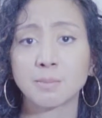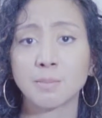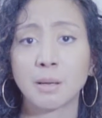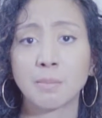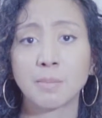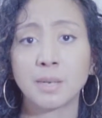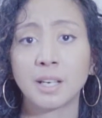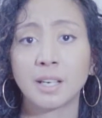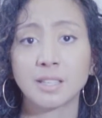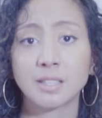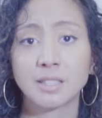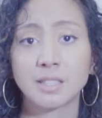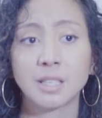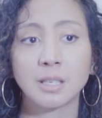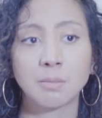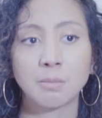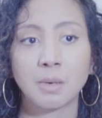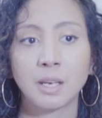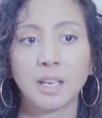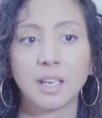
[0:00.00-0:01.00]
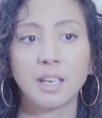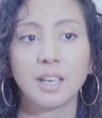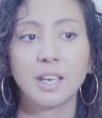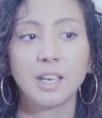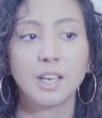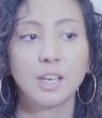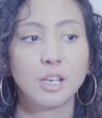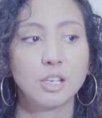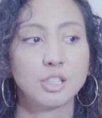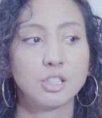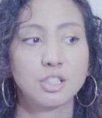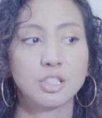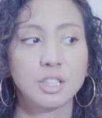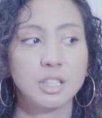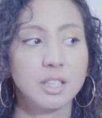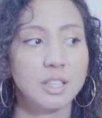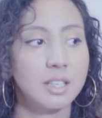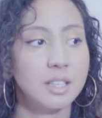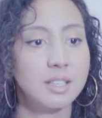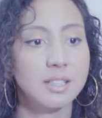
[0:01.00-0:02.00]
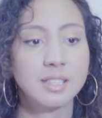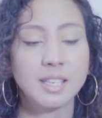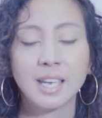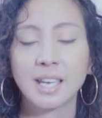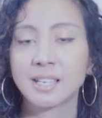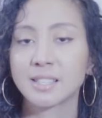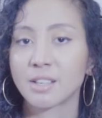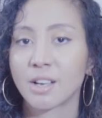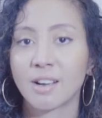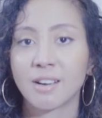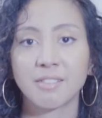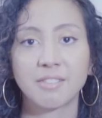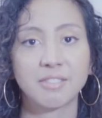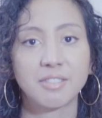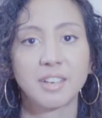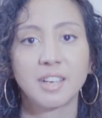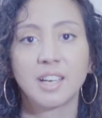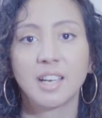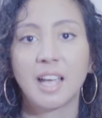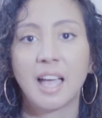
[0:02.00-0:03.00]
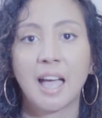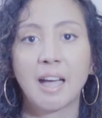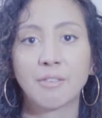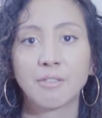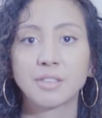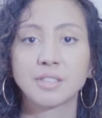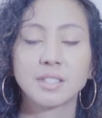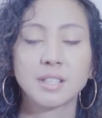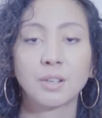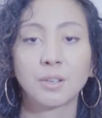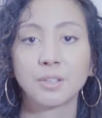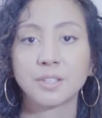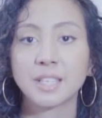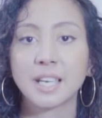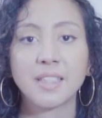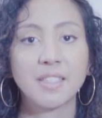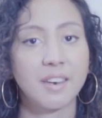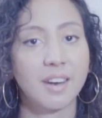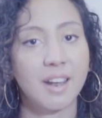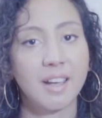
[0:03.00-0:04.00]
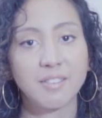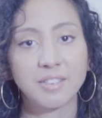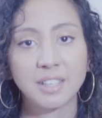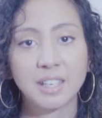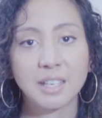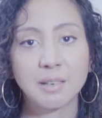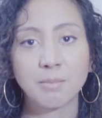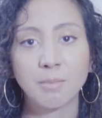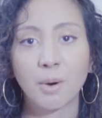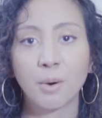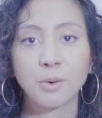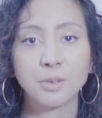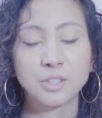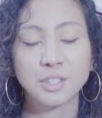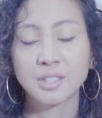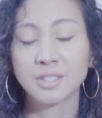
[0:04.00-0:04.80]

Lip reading: is my biggest teammate. She takes off every single day that I have chemo.